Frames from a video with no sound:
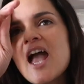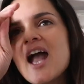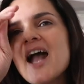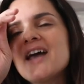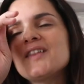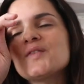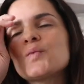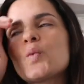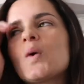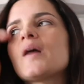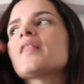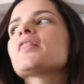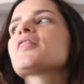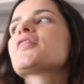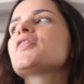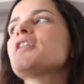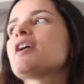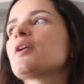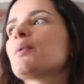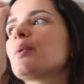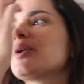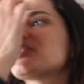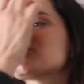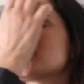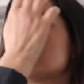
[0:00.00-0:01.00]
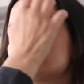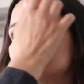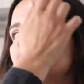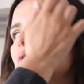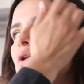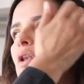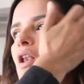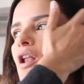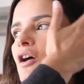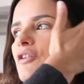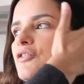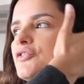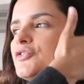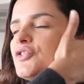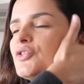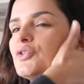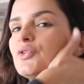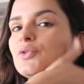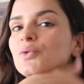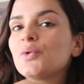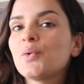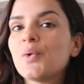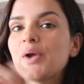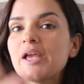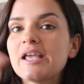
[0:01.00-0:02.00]
And one thing which I would love to
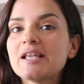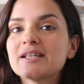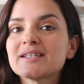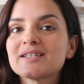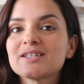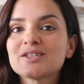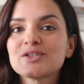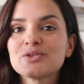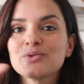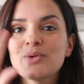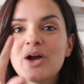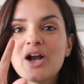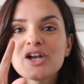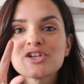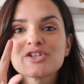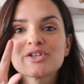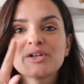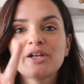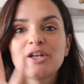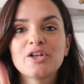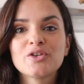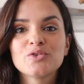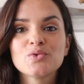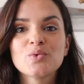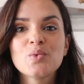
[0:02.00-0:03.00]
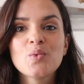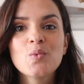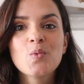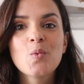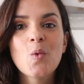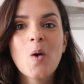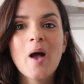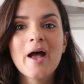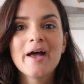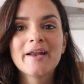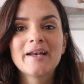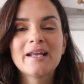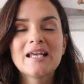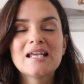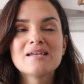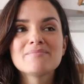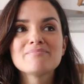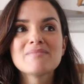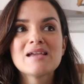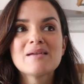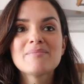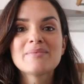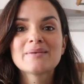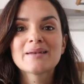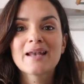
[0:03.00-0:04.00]
do is to actually do one
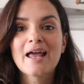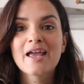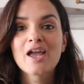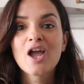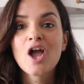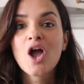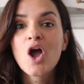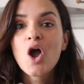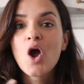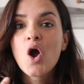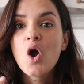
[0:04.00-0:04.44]
in maybe like